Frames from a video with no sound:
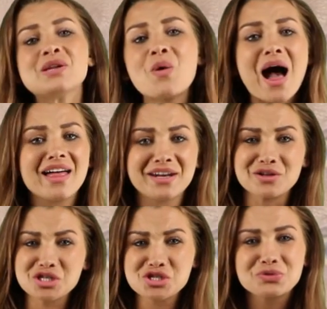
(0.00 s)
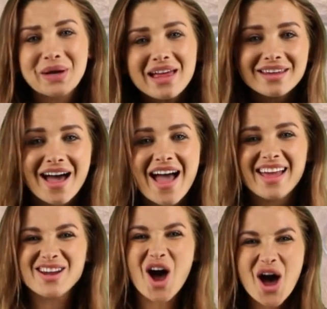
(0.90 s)
Meanwhile, in Australia,
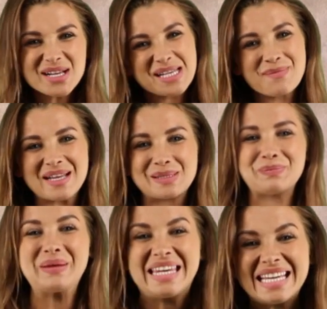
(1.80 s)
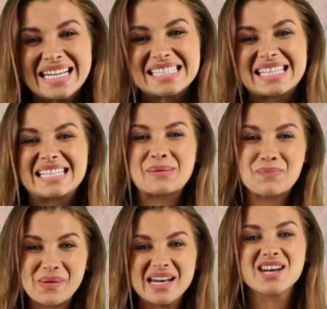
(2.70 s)
an Aussie man's penis gets
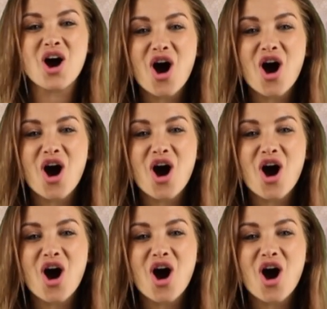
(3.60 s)
bitten